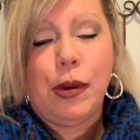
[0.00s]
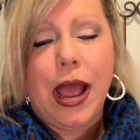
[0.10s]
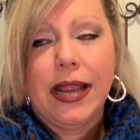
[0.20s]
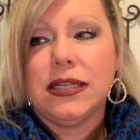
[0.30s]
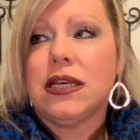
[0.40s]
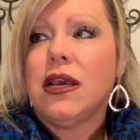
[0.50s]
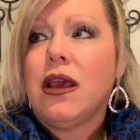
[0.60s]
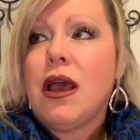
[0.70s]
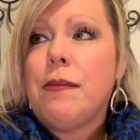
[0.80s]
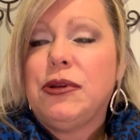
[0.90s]
But
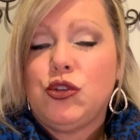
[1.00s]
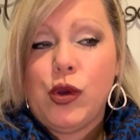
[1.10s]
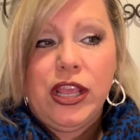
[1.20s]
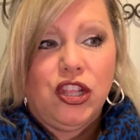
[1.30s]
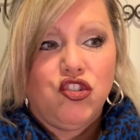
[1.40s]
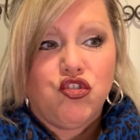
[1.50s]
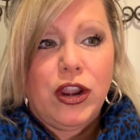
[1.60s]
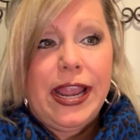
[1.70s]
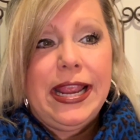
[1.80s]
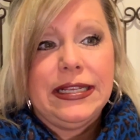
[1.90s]
between the
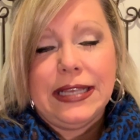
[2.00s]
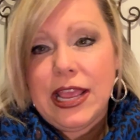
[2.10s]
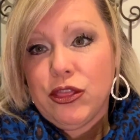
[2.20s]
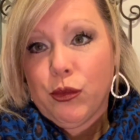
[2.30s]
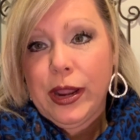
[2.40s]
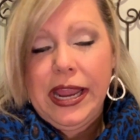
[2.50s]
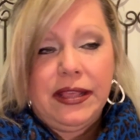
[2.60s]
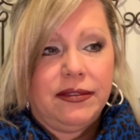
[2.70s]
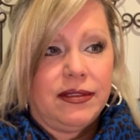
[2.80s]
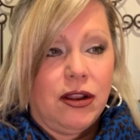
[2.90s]
trees and the
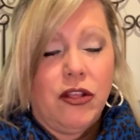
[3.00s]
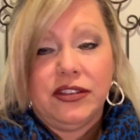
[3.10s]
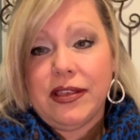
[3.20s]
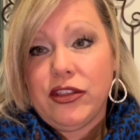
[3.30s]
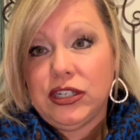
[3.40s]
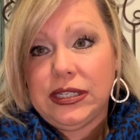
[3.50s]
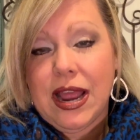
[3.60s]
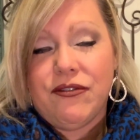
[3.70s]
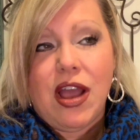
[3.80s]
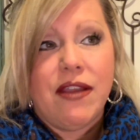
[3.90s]
wreaths and all this other
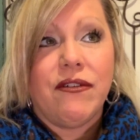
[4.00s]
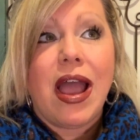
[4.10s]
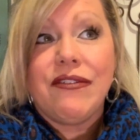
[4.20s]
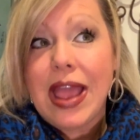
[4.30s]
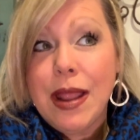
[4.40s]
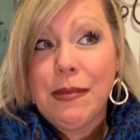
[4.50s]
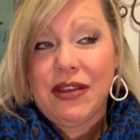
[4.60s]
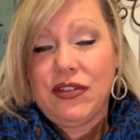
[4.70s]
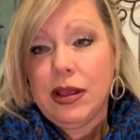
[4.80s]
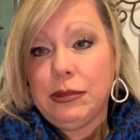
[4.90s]
stuff, I've had
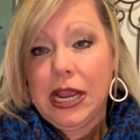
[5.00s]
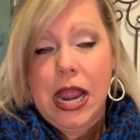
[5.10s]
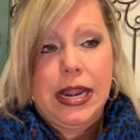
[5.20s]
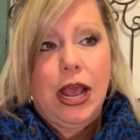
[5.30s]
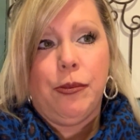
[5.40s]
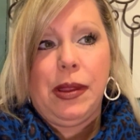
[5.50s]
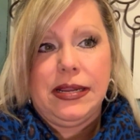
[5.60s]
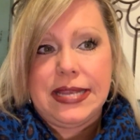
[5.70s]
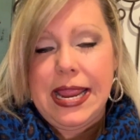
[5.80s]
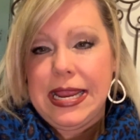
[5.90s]
my family kind of
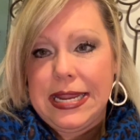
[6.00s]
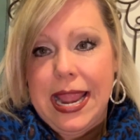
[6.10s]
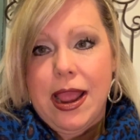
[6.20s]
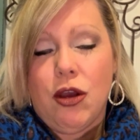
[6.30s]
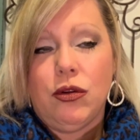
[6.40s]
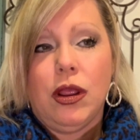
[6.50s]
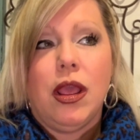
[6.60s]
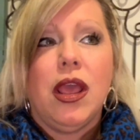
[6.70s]
helping take it down.